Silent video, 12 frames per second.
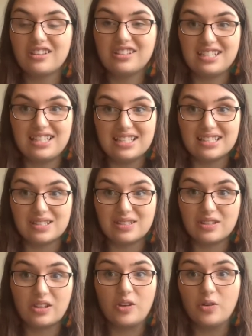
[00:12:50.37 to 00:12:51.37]
teas
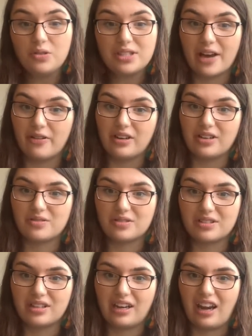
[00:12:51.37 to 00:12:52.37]
you sound
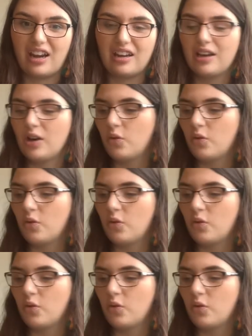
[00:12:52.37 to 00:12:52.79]
interested in,